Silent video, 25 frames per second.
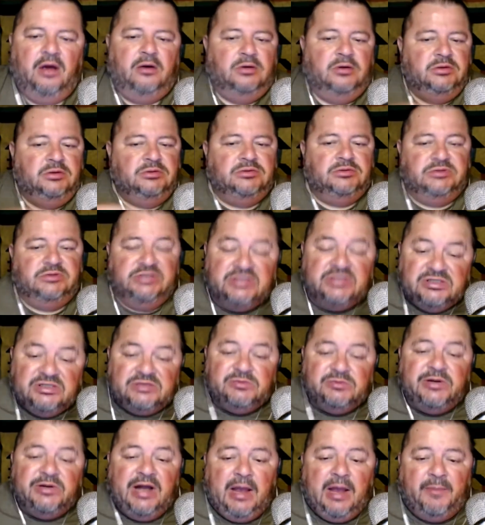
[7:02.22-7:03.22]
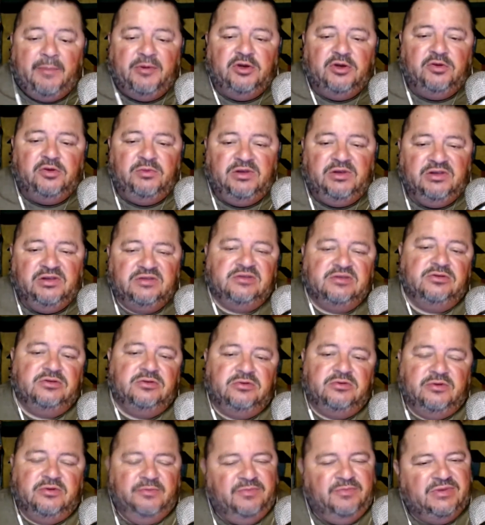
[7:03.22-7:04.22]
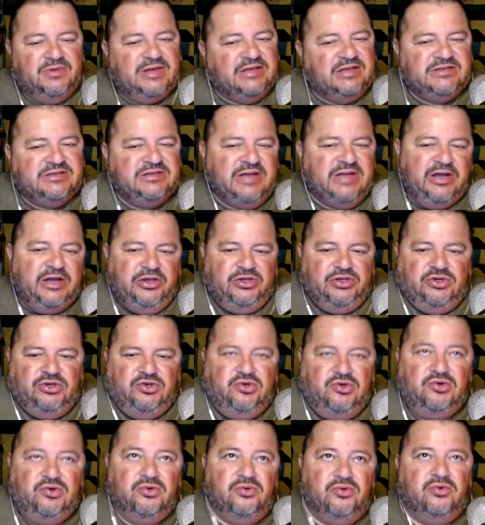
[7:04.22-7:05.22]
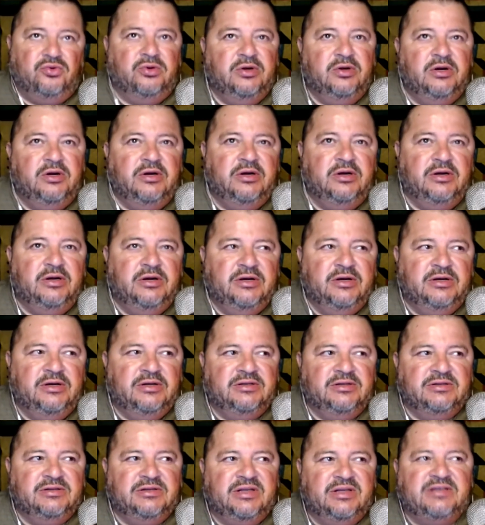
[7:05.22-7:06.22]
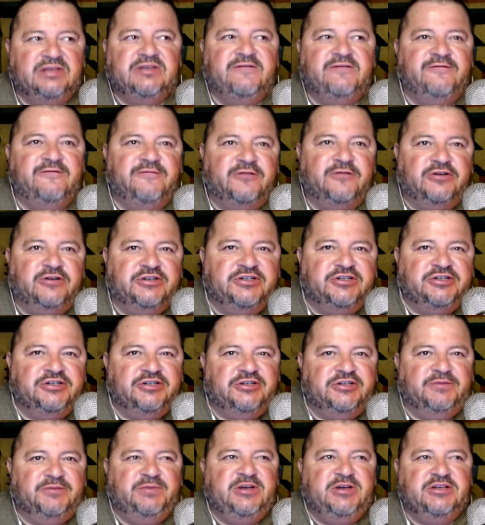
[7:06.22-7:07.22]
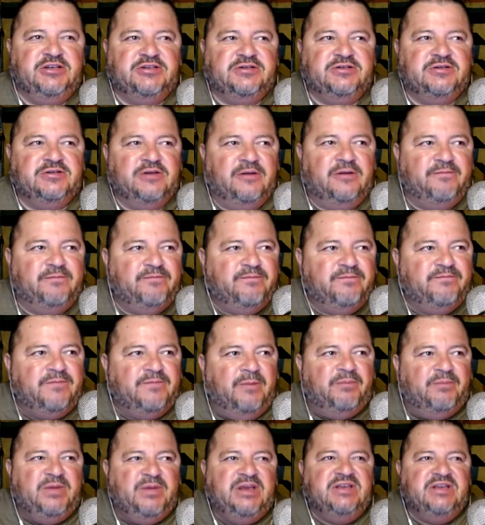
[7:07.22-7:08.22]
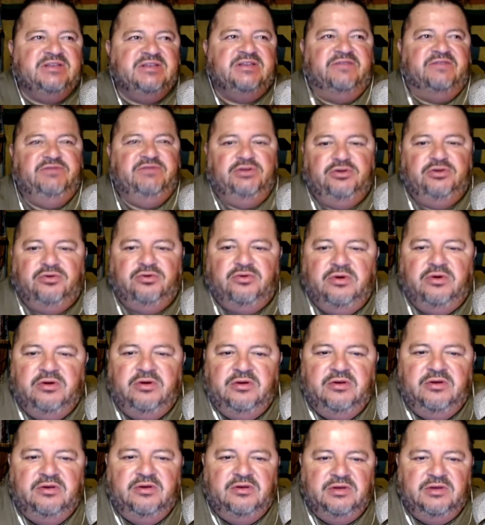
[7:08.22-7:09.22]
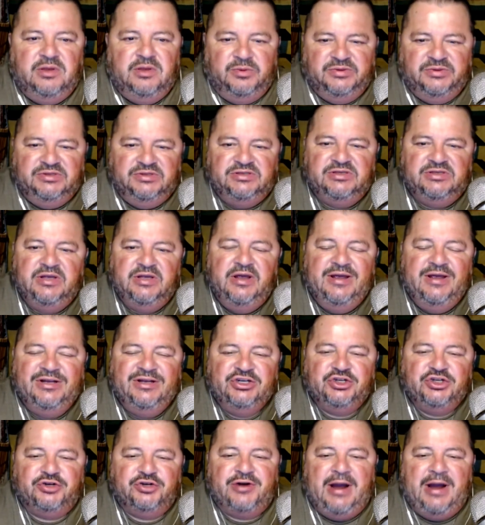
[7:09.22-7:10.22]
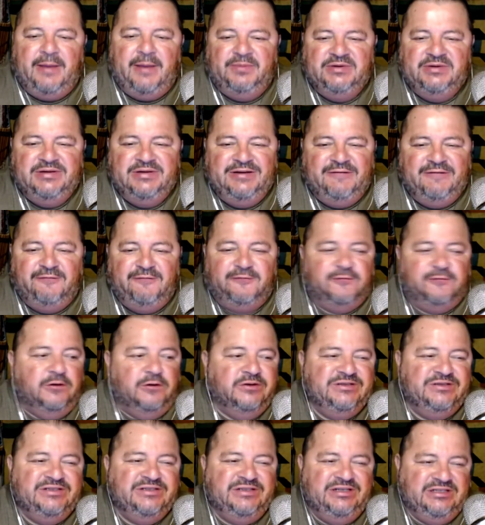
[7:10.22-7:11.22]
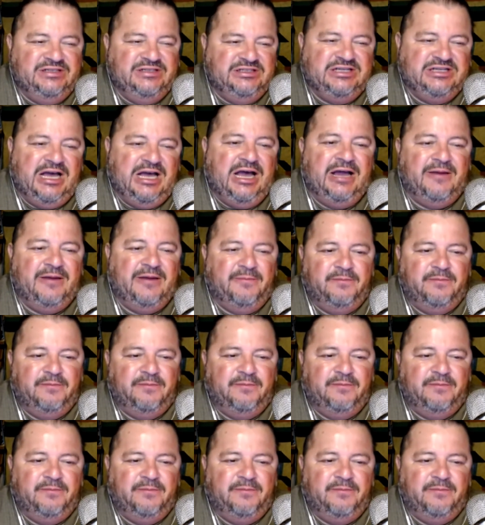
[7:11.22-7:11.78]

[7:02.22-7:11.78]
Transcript: this is what happened to me. This is who I'm. That's not you. That's a version, a piece of you that was trapped and frozen in time.